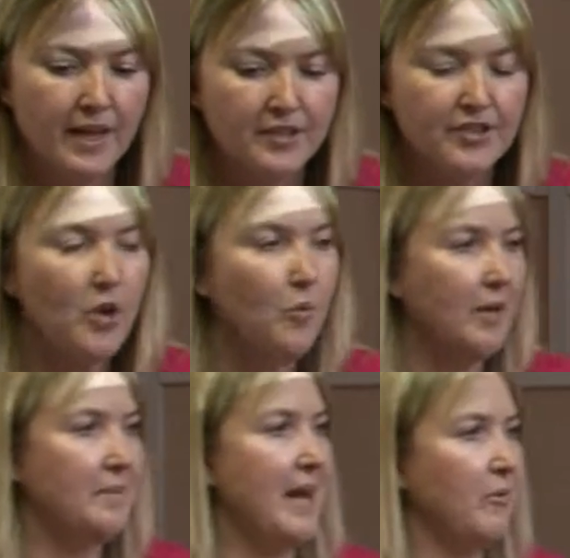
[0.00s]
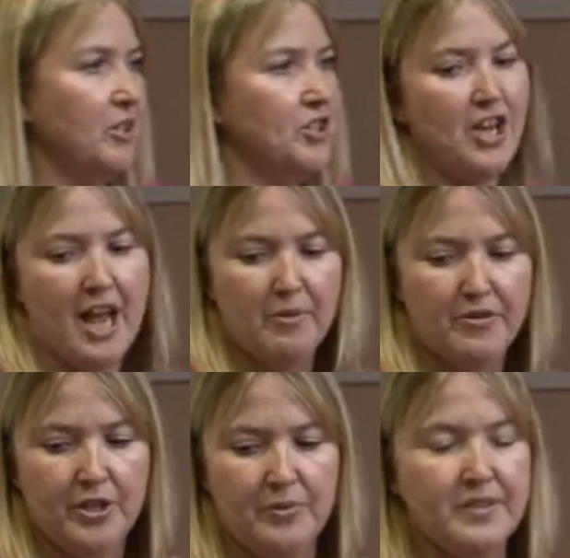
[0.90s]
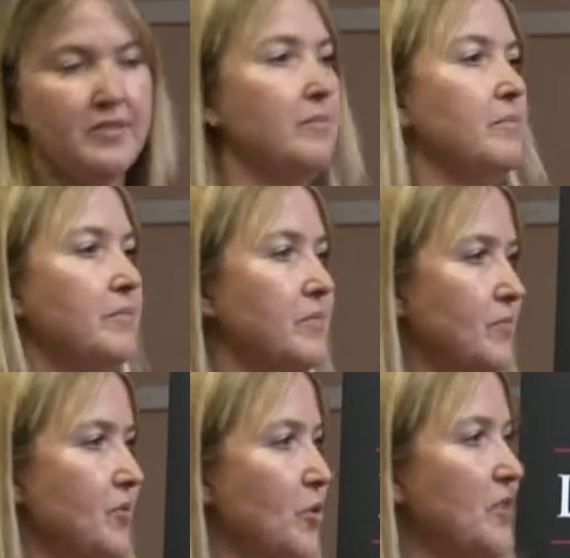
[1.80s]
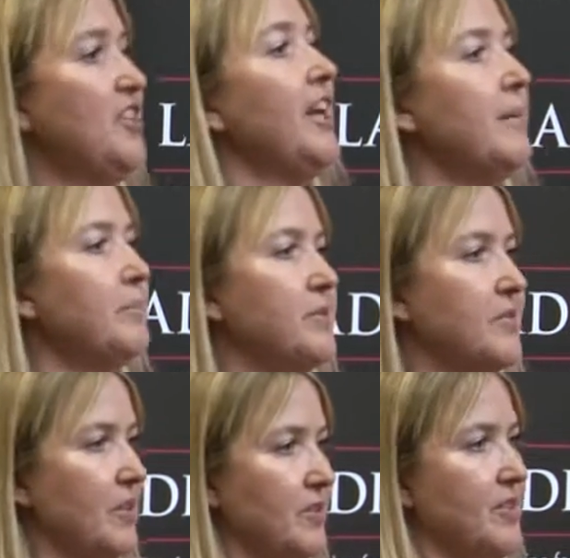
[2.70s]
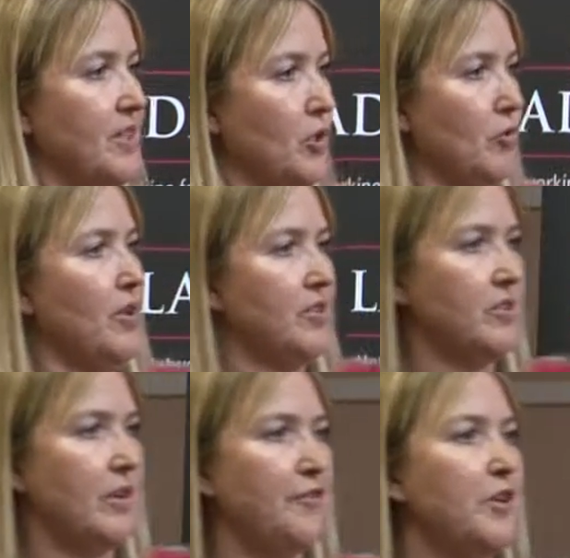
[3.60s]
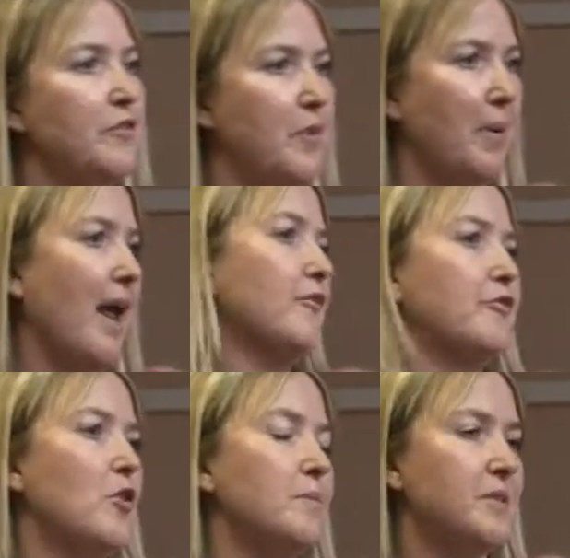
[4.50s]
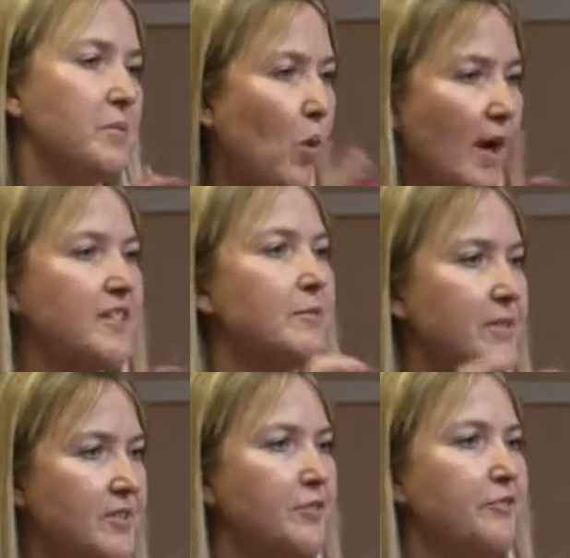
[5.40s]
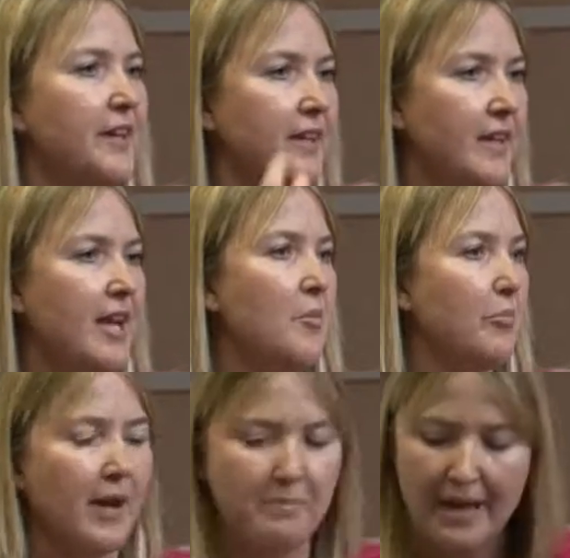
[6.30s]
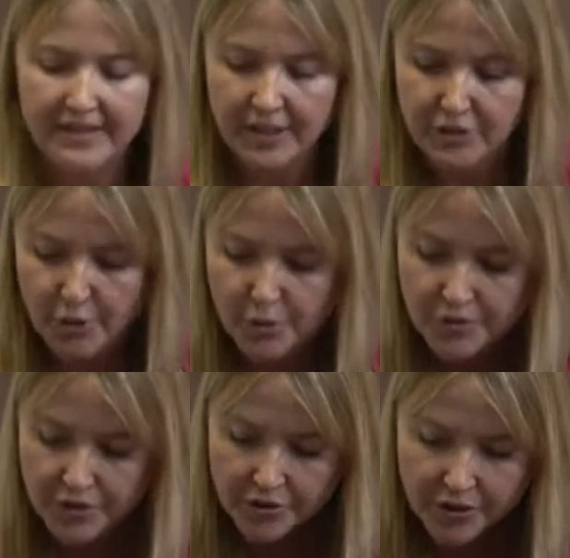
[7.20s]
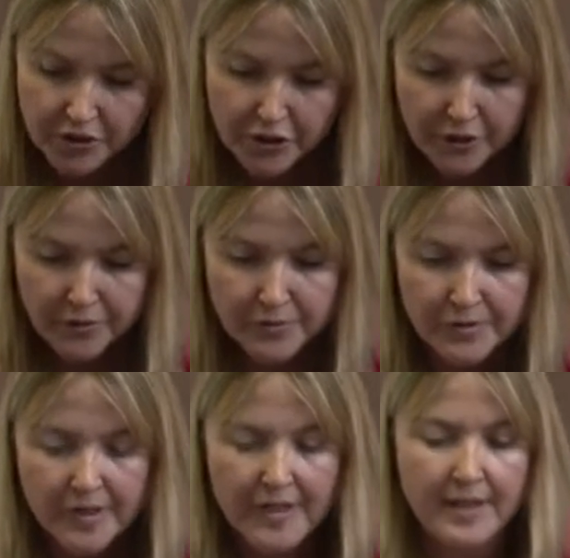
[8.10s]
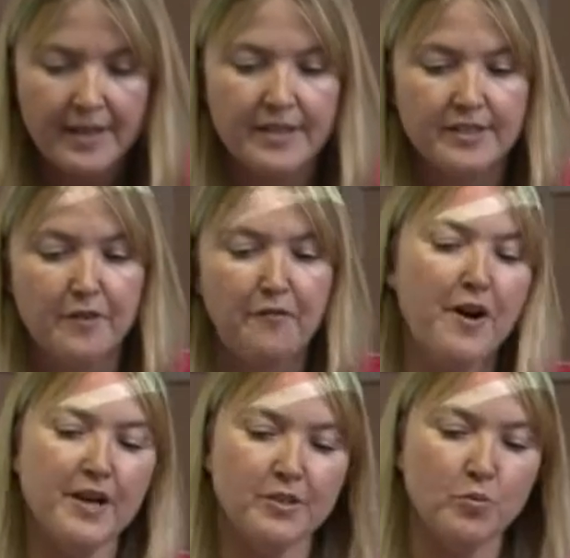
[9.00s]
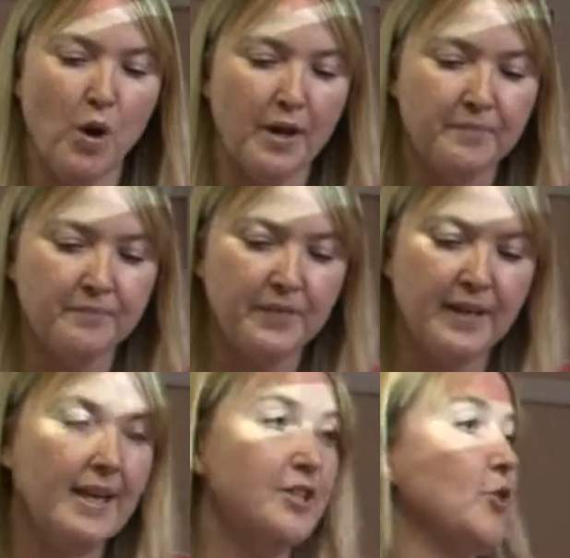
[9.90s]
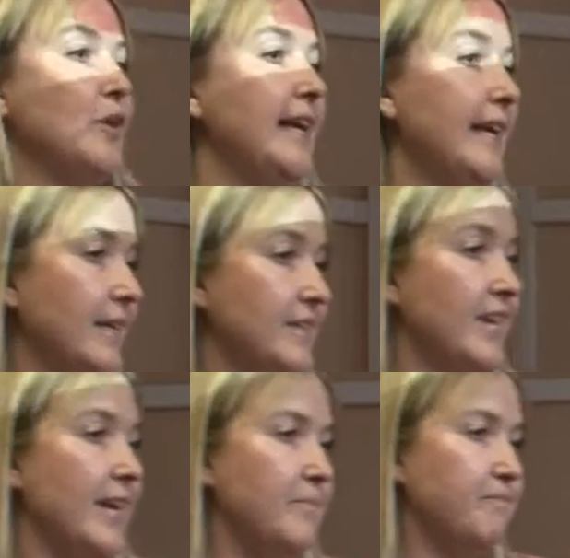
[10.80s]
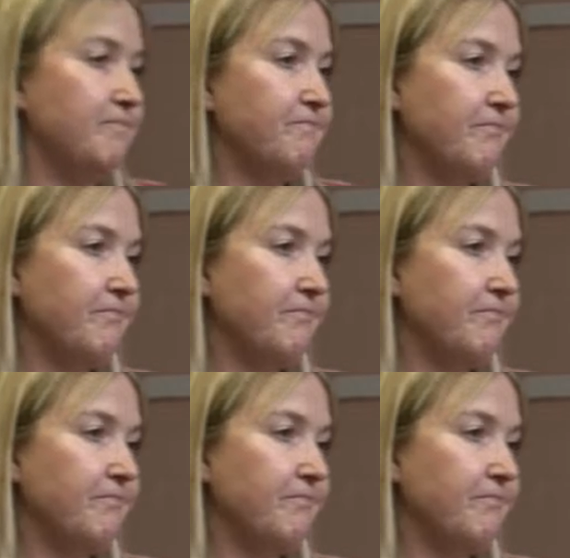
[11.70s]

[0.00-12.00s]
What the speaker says: So what I now want to share with you are some sort of tips that sit across a few of the platforms, some quite specific pragmatic tools that you can use. So the first one is your LinkedIn.